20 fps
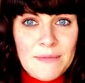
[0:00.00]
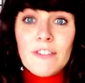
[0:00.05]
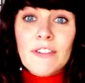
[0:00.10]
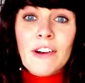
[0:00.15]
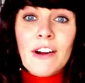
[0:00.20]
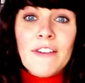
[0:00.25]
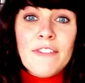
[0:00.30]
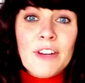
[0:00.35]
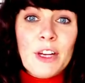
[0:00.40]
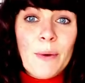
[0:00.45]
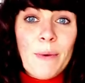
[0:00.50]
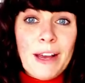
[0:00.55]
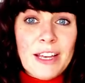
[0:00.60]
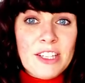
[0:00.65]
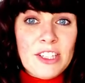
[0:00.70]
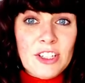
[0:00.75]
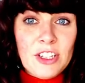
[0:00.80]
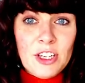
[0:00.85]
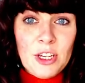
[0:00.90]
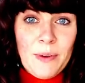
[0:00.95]
For every
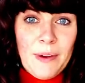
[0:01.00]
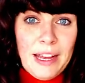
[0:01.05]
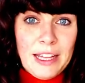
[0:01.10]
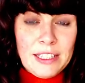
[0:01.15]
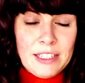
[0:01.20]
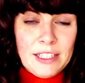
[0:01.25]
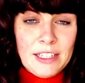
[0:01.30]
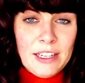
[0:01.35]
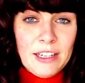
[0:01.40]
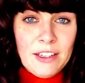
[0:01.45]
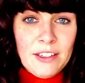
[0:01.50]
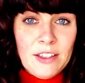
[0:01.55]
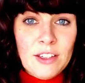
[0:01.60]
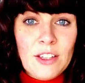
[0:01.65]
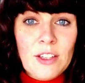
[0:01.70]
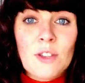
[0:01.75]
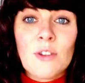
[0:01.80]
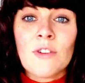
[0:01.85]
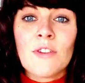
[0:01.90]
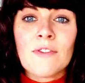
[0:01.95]
question you answer,
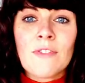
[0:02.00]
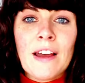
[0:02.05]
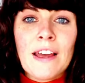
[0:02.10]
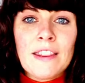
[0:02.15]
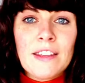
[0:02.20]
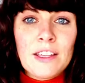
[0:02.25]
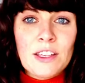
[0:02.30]
you'll find